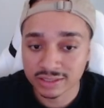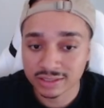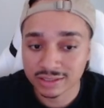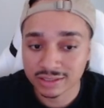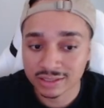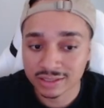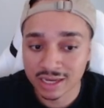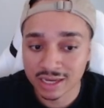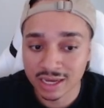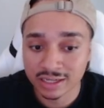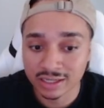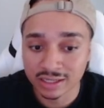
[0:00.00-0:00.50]

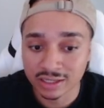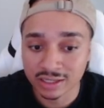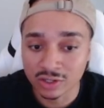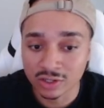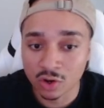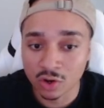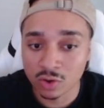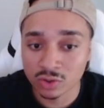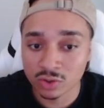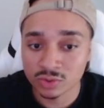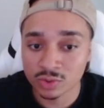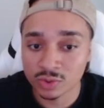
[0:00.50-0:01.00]
kind of
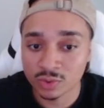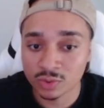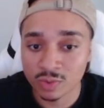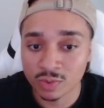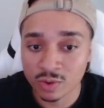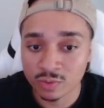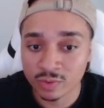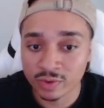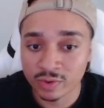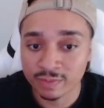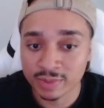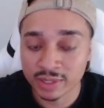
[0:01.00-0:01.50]
goes with
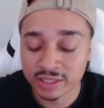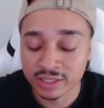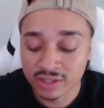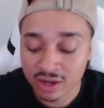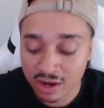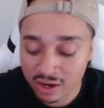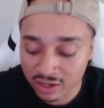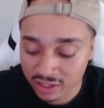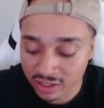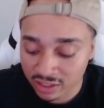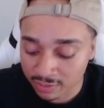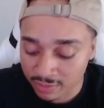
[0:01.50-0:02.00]
what we've been
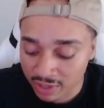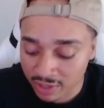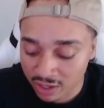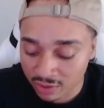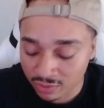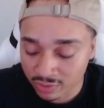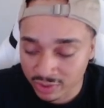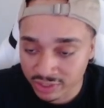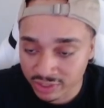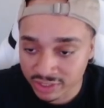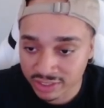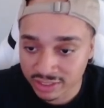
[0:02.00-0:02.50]
talking
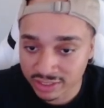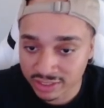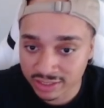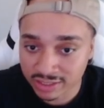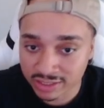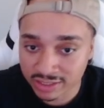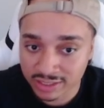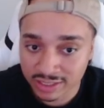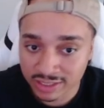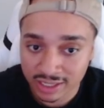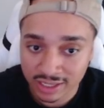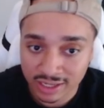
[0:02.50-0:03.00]
about, which
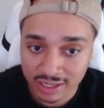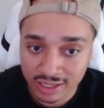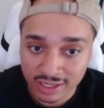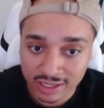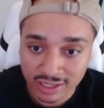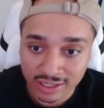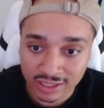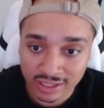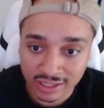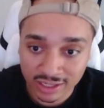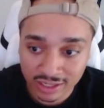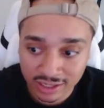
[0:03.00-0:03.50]
is,
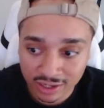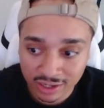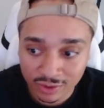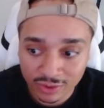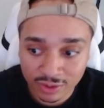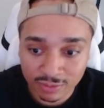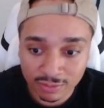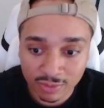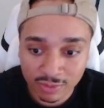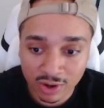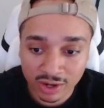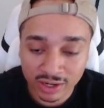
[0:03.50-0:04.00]

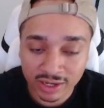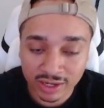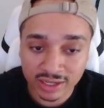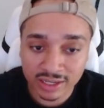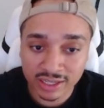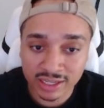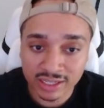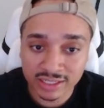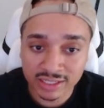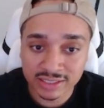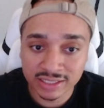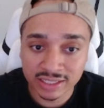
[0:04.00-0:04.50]
the market
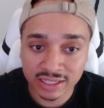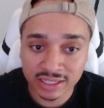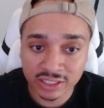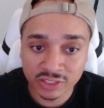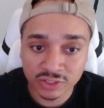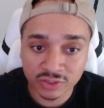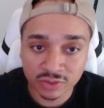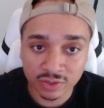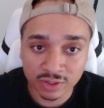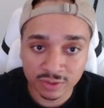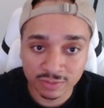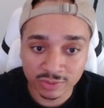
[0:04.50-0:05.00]
is in
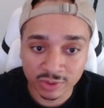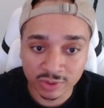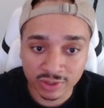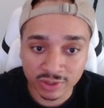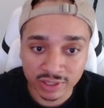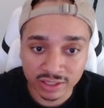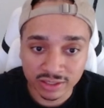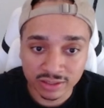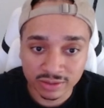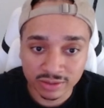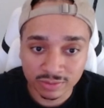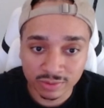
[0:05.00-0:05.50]
extreme
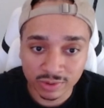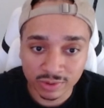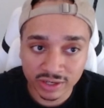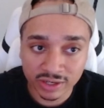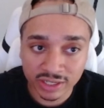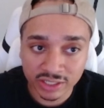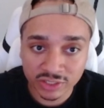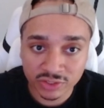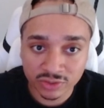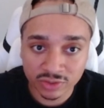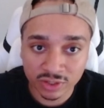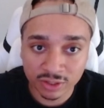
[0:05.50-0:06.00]
greed. We're
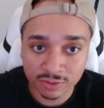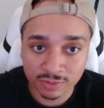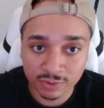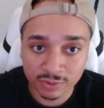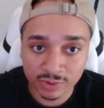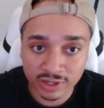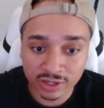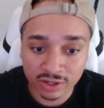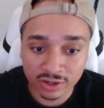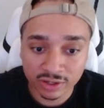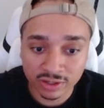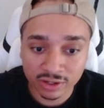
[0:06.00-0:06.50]
in extreme
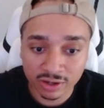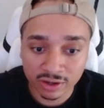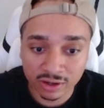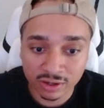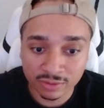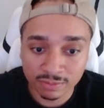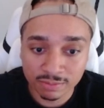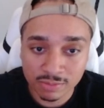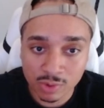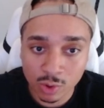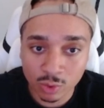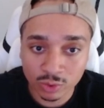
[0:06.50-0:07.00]
greed on
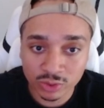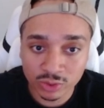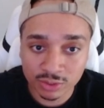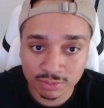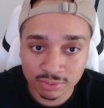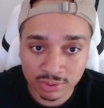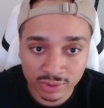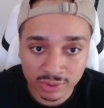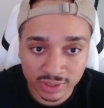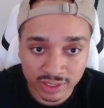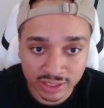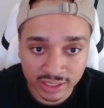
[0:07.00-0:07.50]

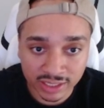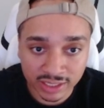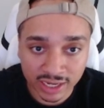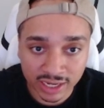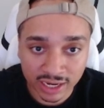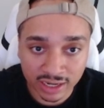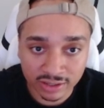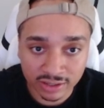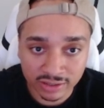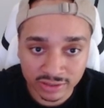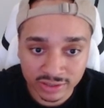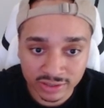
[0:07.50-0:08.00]
multiple
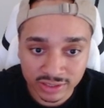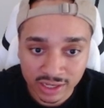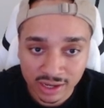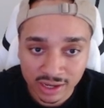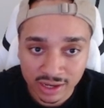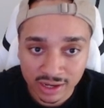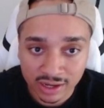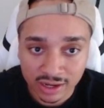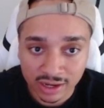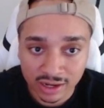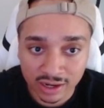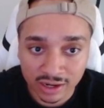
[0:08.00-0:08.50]
indicators,
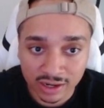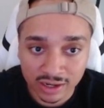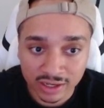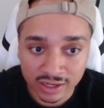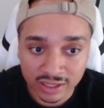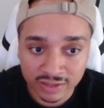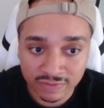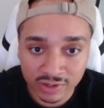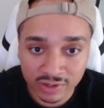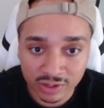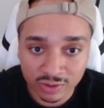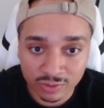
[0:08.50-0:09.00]

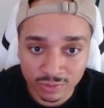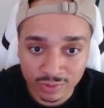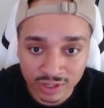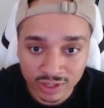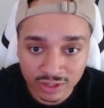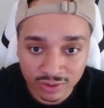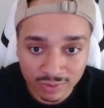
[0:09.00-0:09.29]
even greed